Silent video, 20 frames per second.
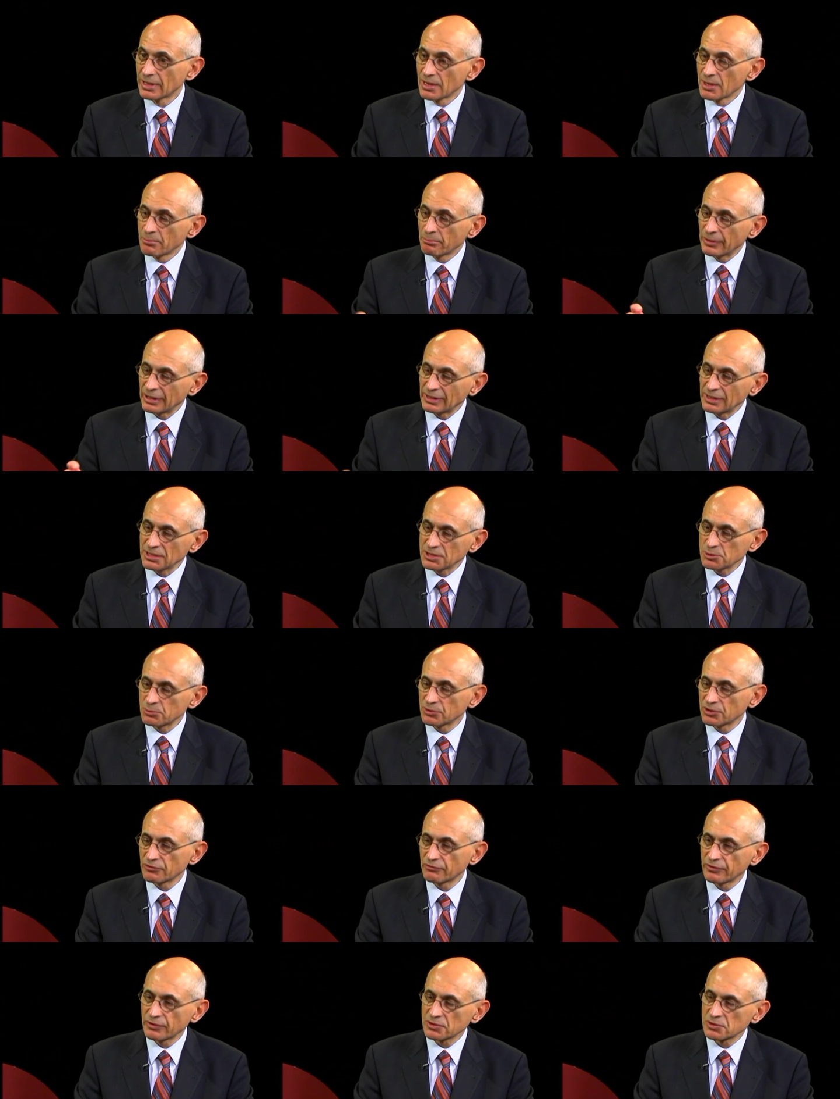magnesium
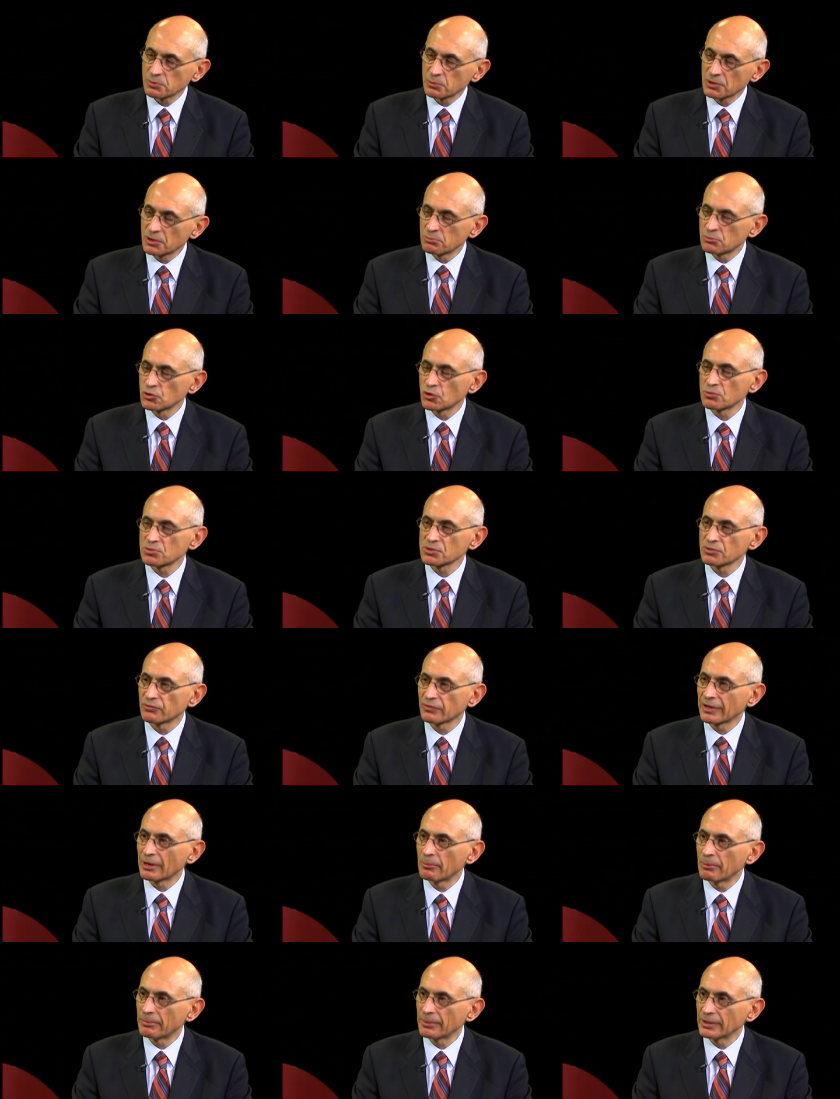interferes with absorption of
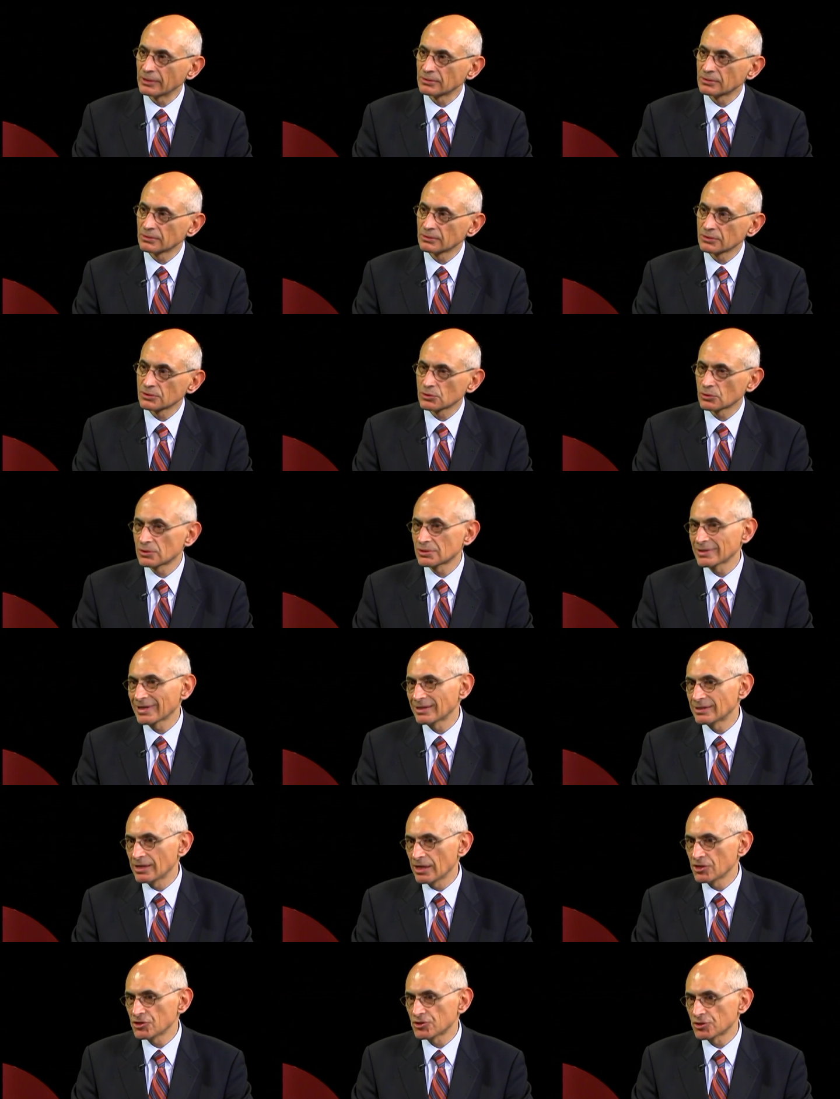gabapentin. So it's not
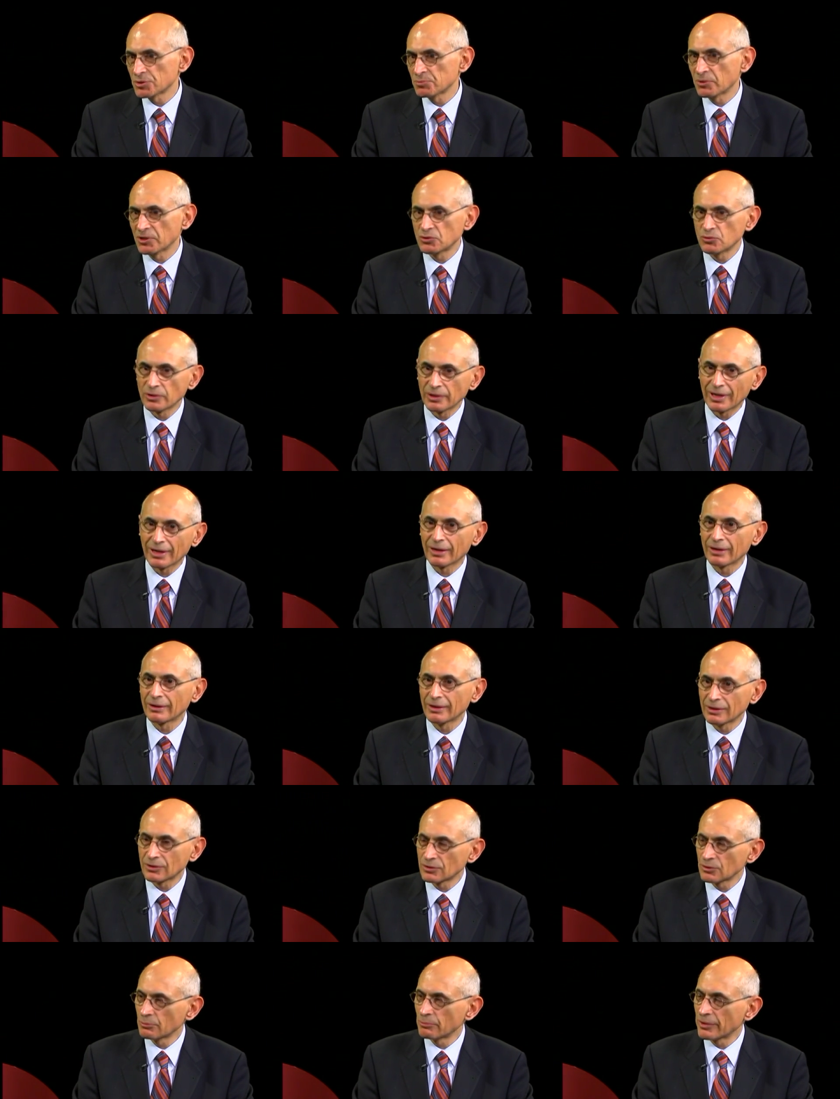dangerous, but you're not going to
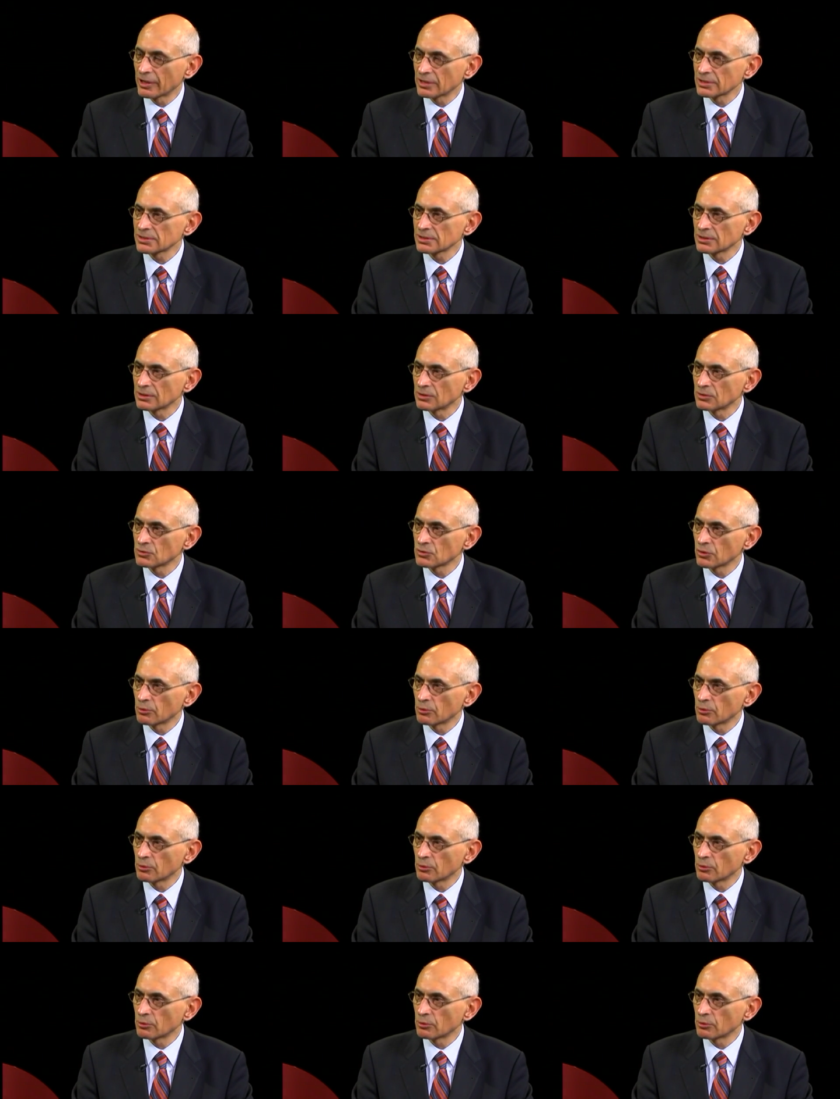get your medicine into your